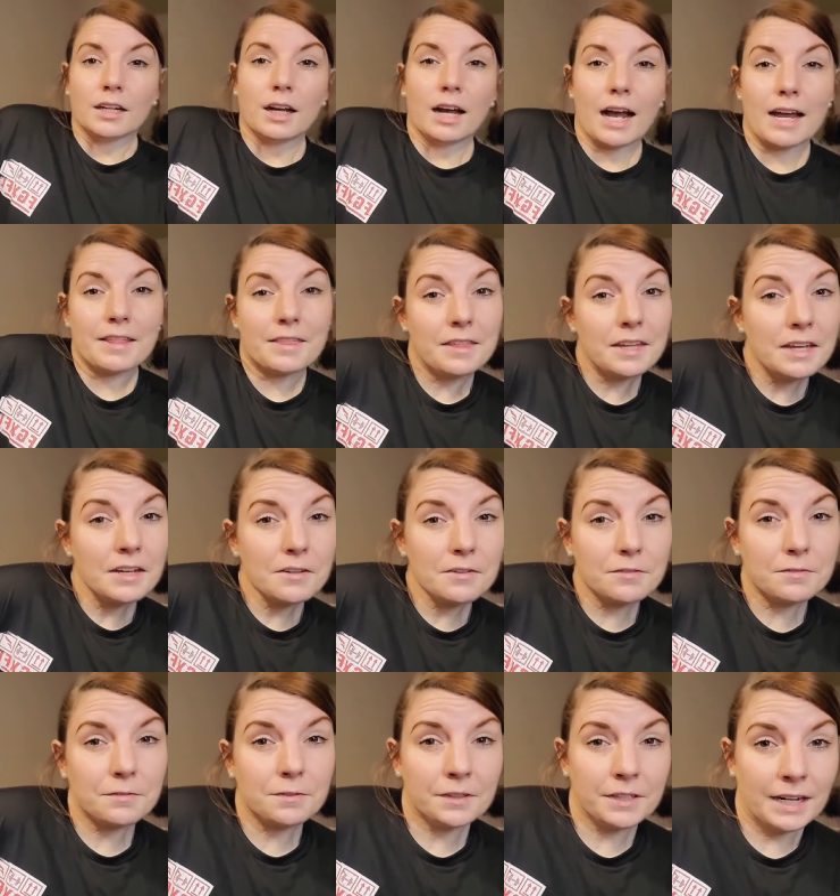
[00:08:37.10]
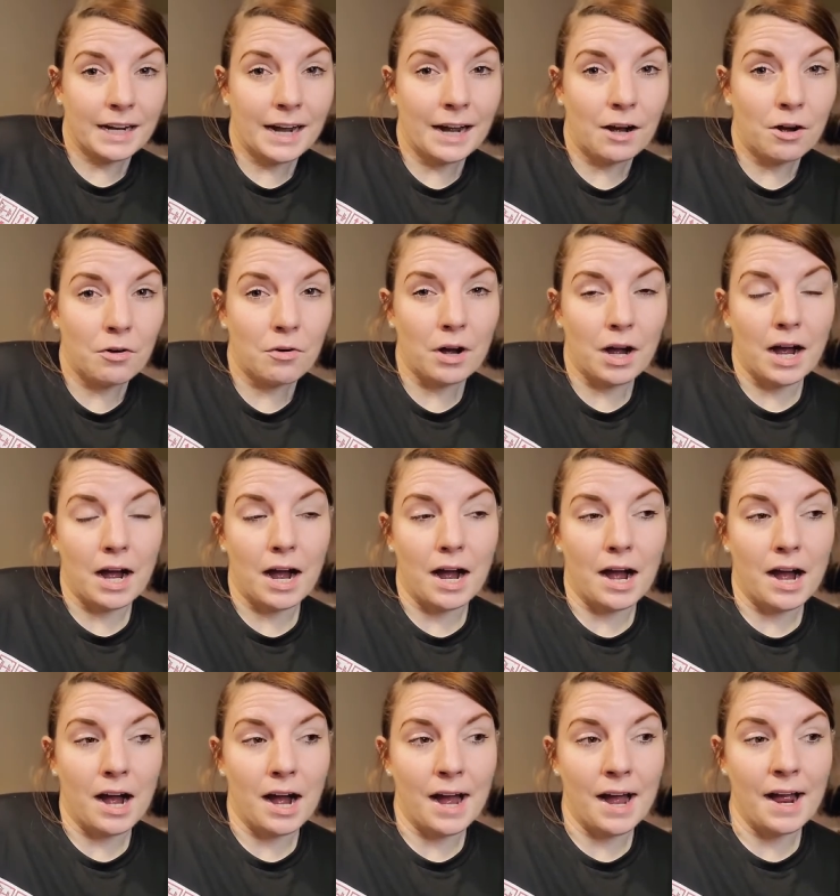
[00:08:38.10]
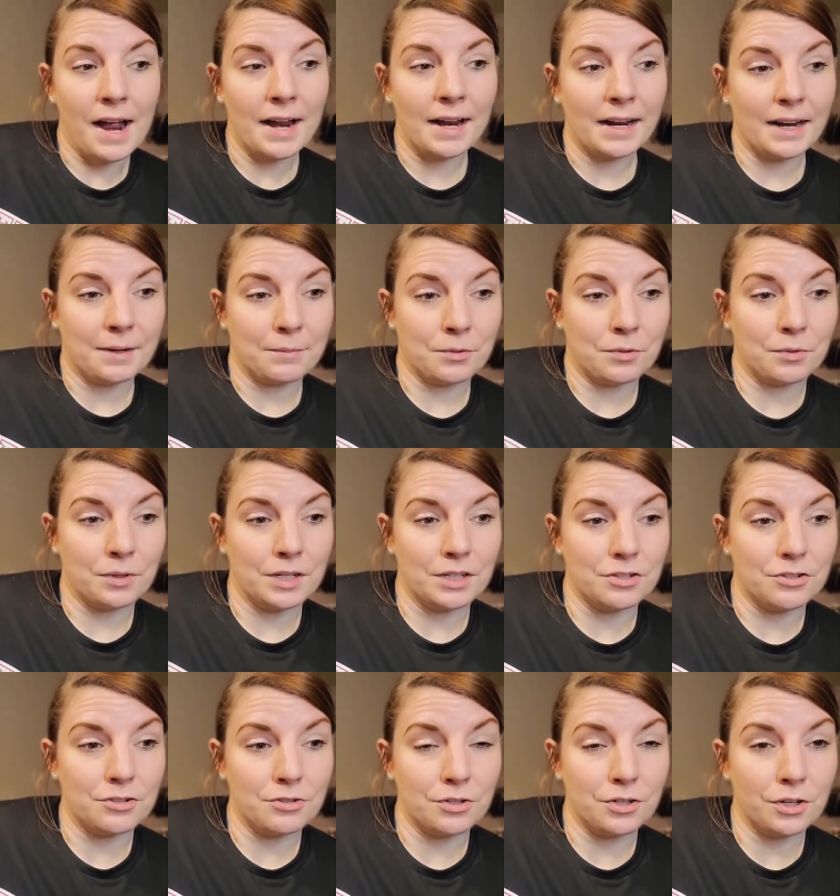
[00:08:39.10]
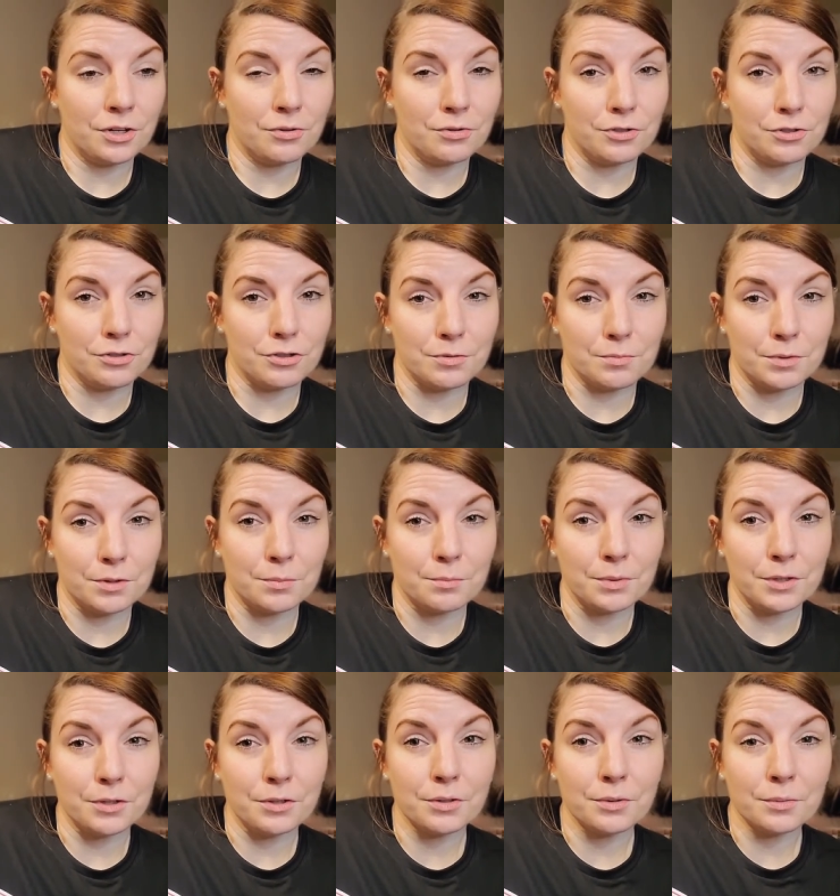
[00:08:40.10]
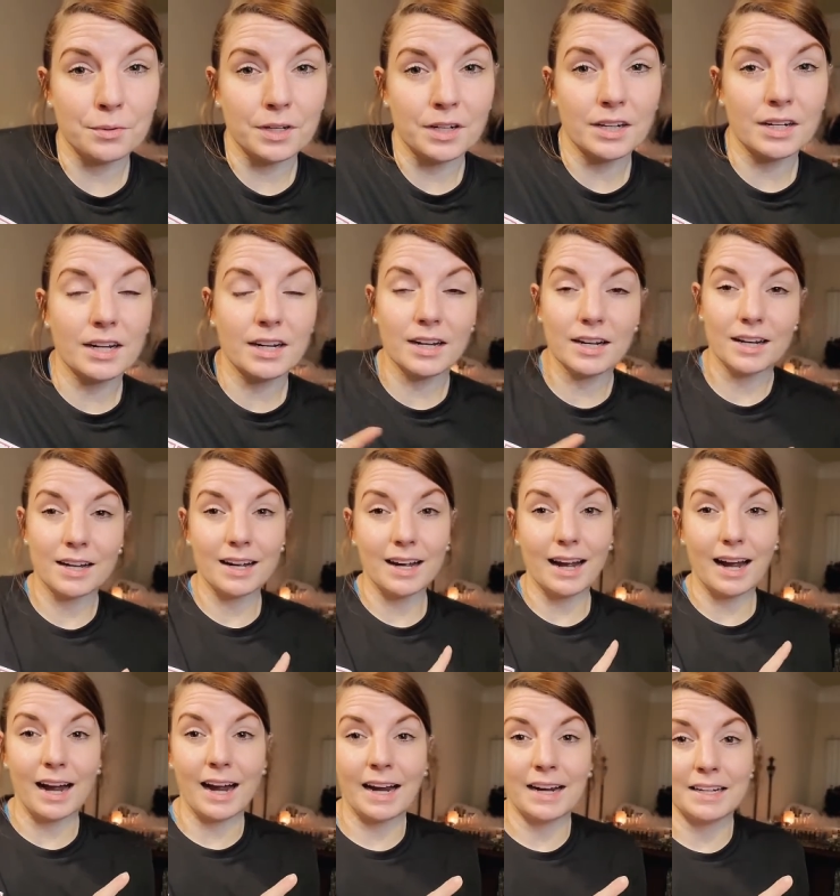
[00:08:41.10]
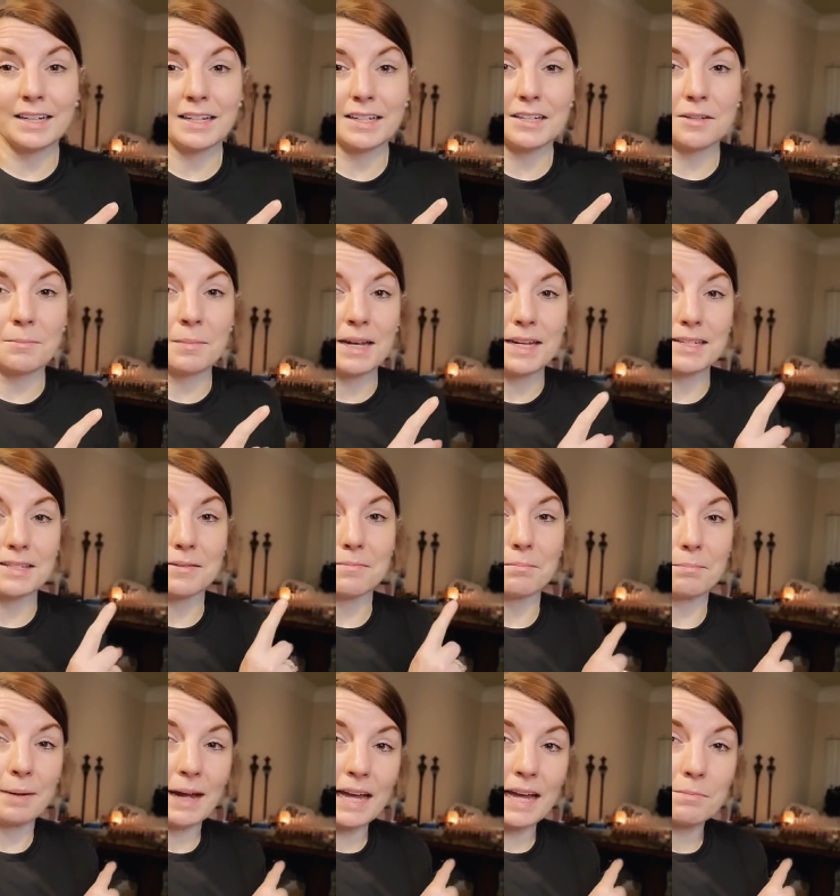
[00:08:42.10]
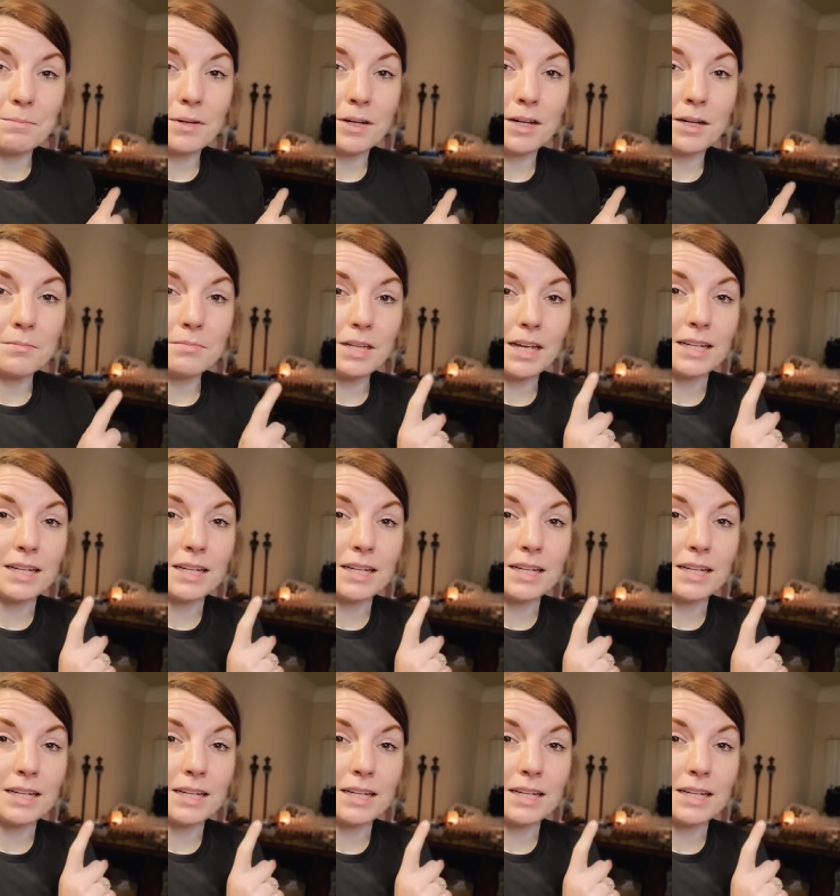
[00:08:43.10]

I think for now, I am going to go do some computer work. I need to make some bath bombs.